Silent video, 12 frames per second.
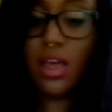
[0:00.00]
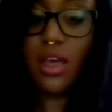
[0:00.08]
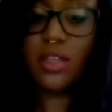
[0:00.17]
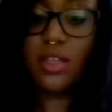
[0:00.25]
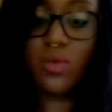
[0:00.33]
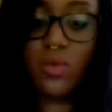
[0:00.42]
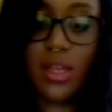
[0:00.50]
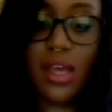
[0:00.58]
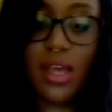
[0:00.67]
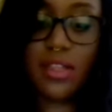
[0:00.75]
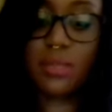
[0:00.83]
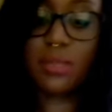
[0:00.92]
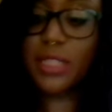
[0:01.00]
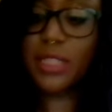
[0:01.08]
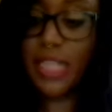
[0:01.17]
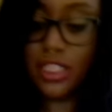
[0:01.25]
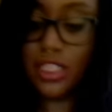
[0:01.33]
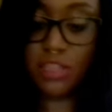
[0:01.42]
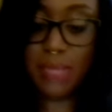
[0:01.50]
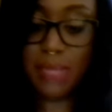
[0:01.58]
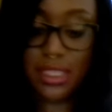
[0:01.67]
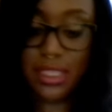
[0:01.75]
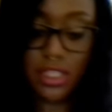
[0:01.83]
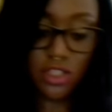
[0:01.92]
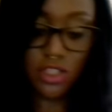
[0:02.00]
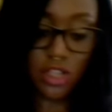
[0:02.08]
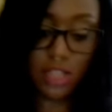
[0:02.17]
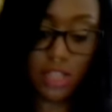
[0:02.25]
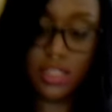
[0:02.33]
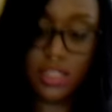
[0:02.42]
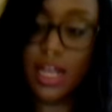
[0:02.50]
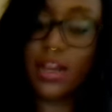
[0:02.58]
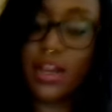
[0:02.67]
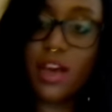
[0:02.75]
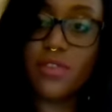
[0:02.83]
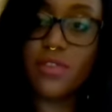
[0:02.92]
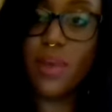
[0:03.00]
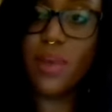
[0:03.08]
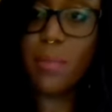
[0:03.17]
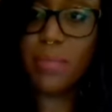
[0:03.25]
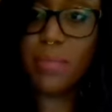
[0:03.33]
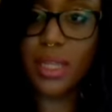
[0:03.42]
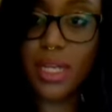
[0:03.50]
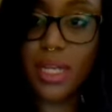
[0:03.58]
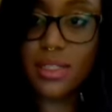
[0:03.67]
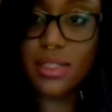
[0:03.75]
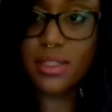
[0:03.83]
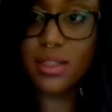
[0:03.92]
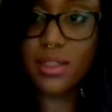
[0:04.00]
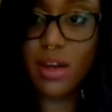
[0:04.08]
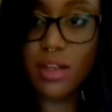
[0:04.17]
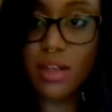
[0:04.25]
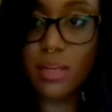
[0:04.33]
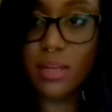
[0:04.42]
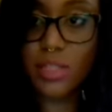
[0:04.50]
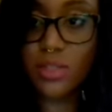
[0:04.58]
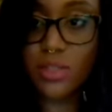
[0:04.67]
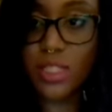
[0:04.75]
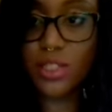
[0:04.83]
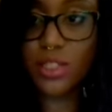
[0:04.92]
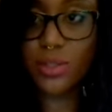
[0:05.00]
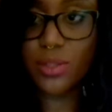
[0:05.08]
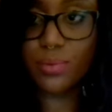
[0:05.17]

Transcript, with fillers: As well as a protection message, dark side of blessed, card number 22.